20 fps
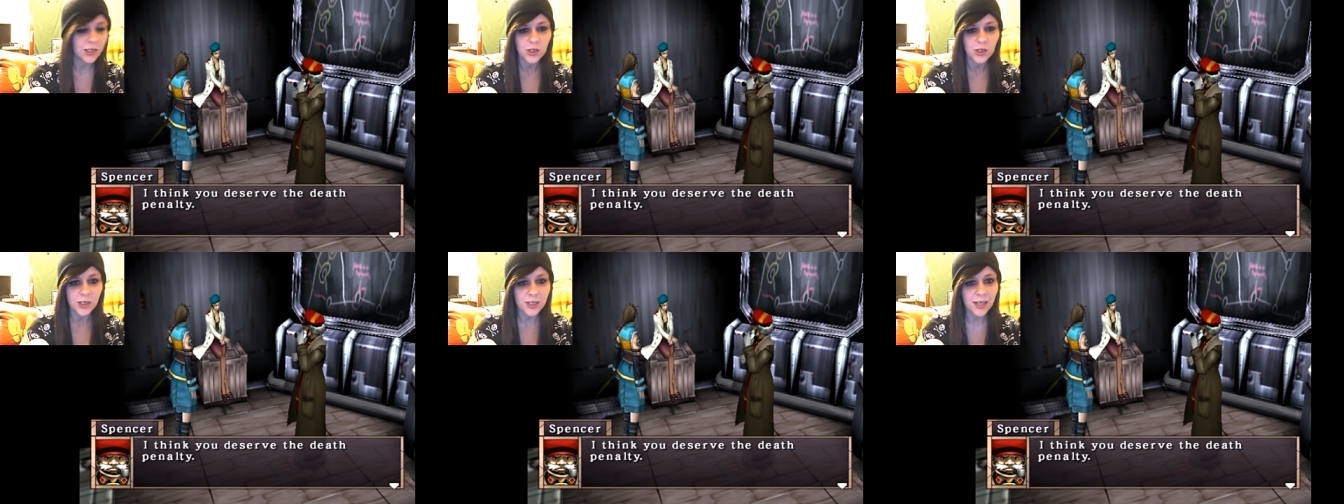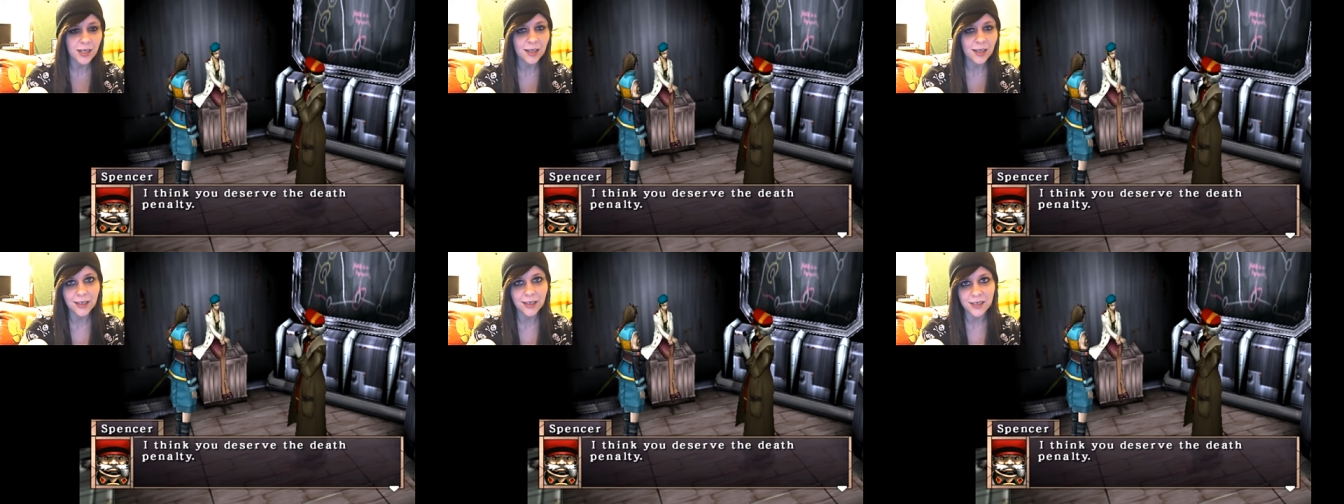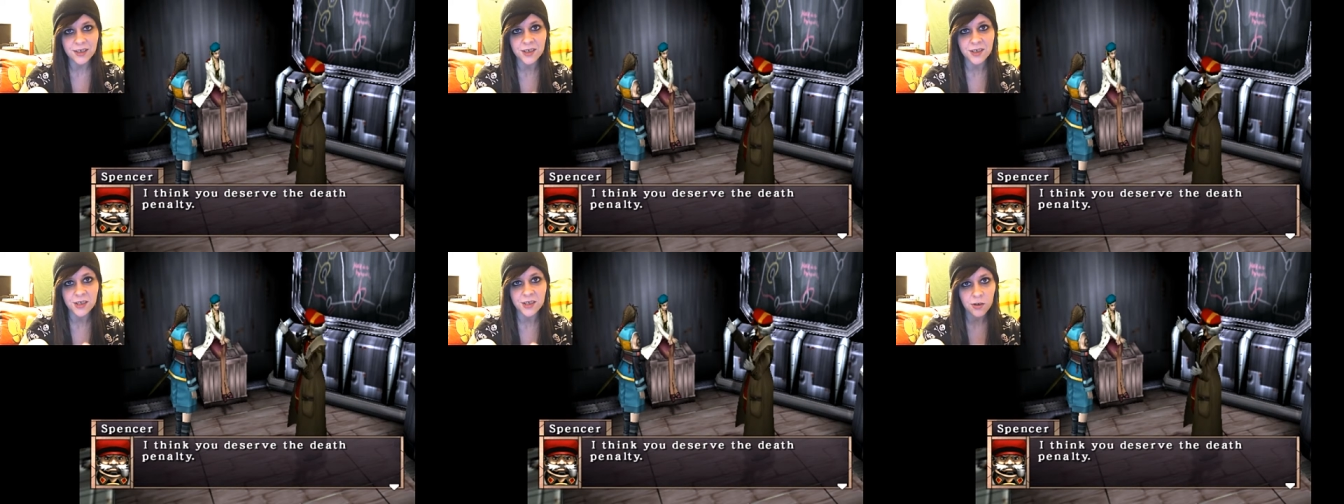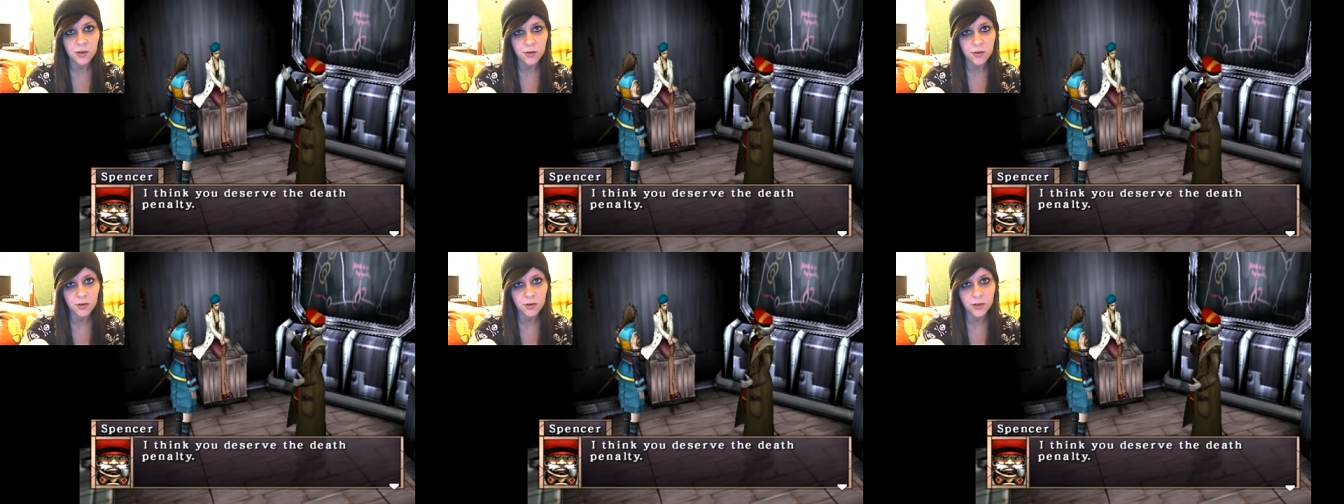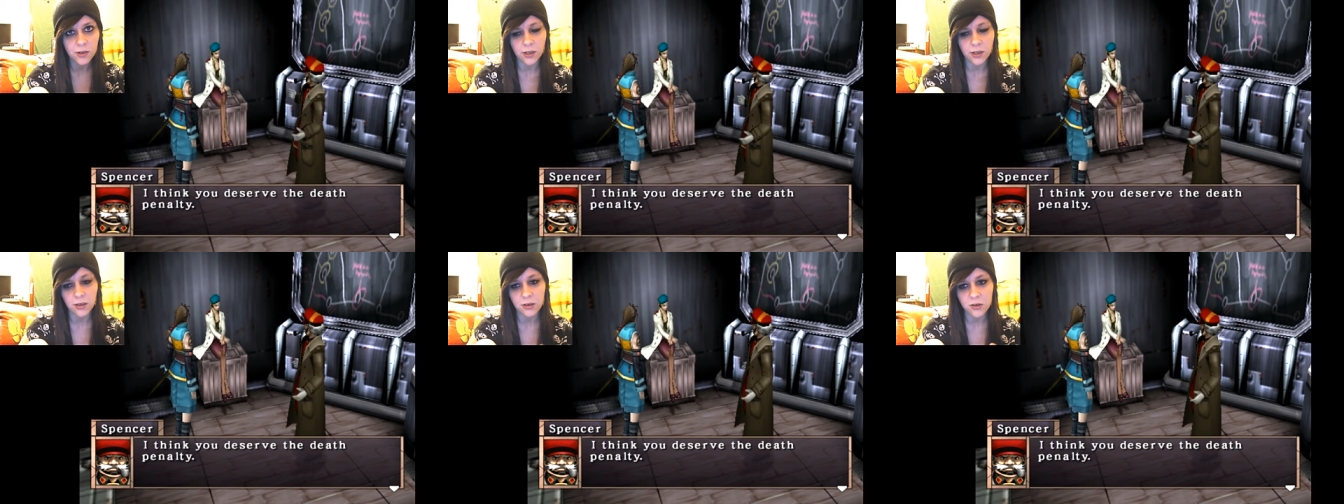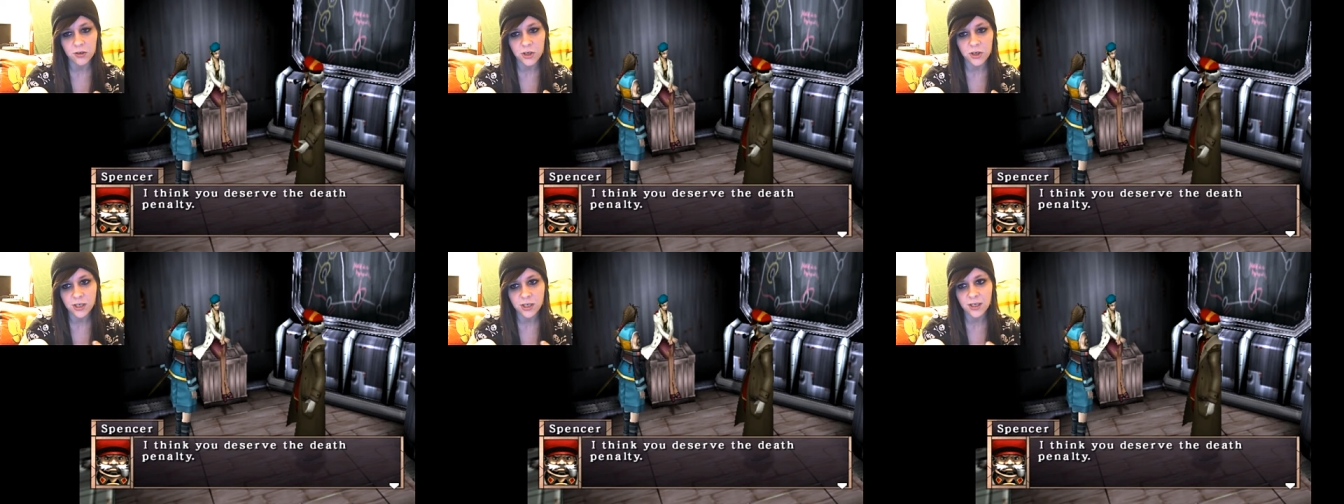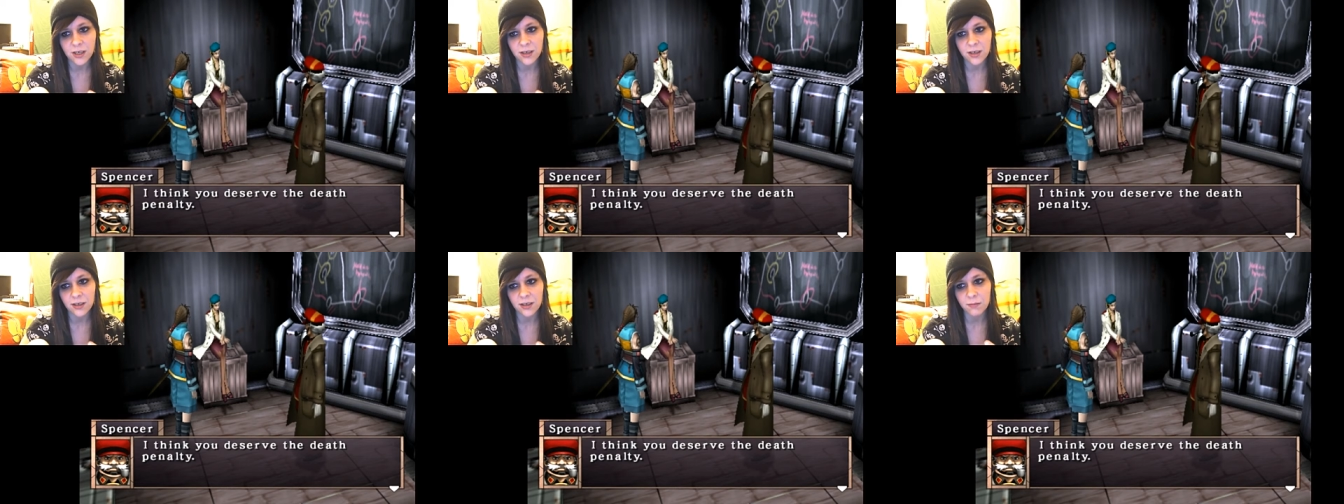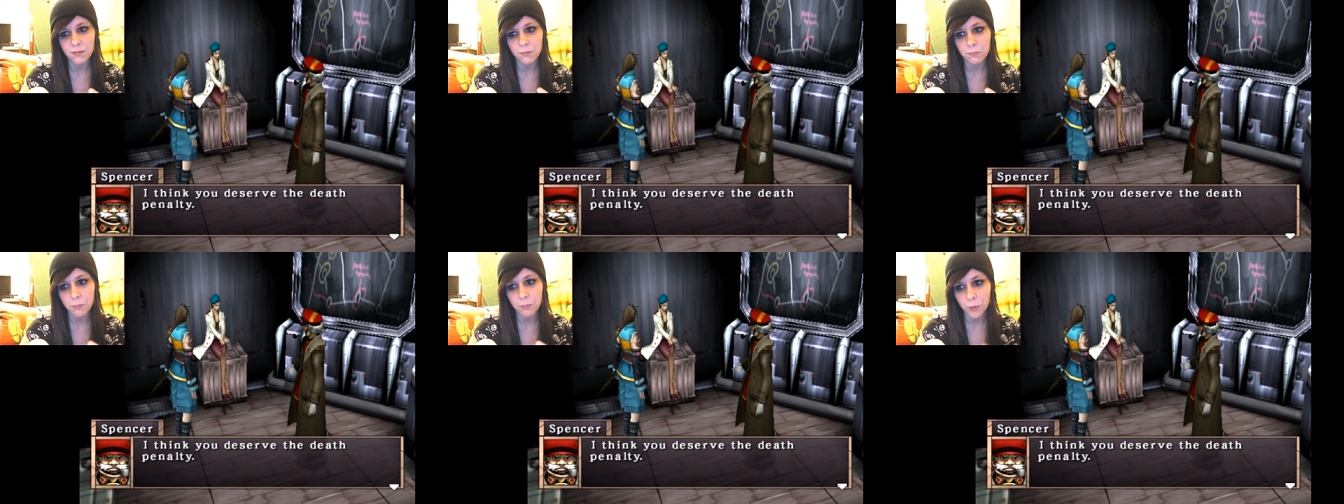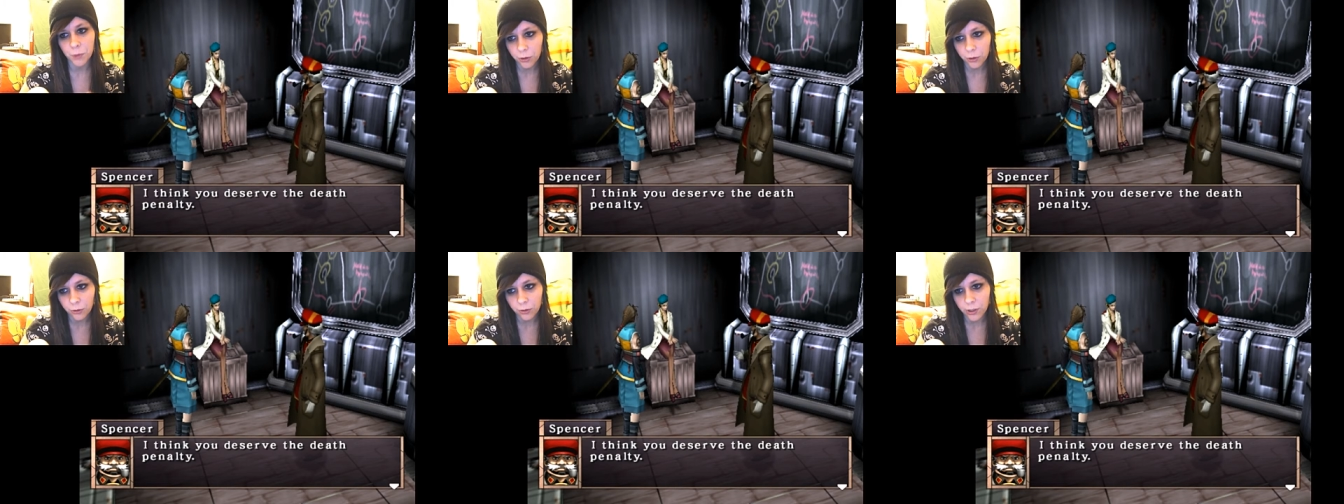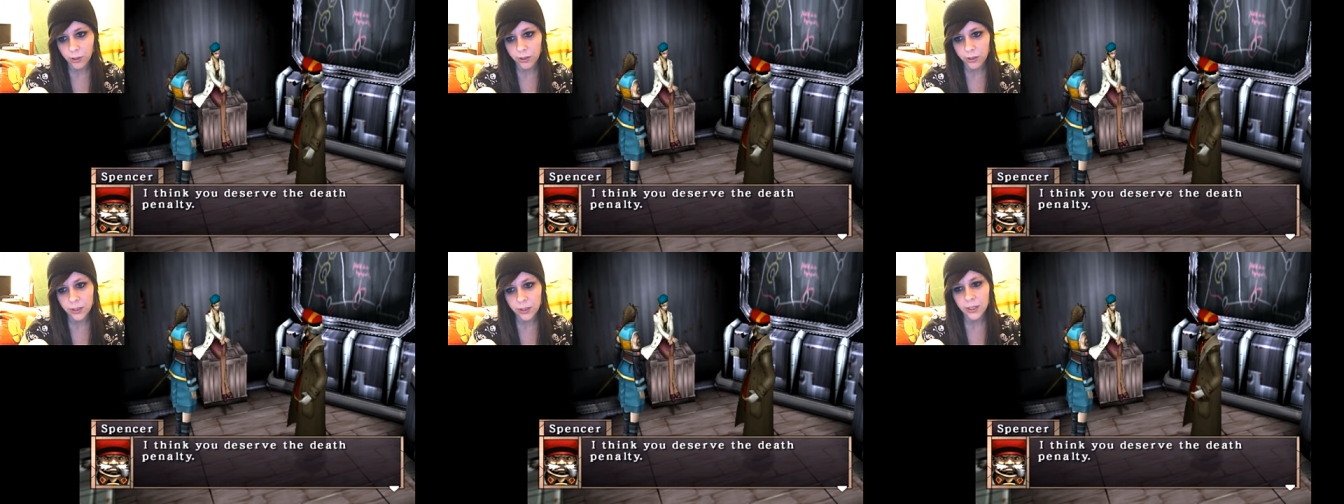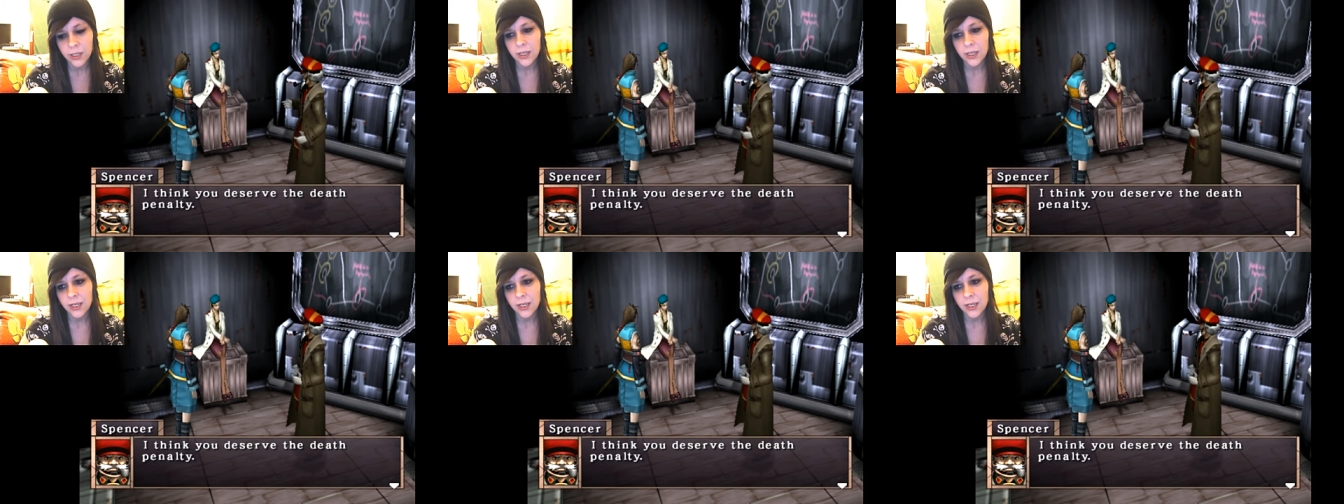She's not like a serial killer, she's not a murderer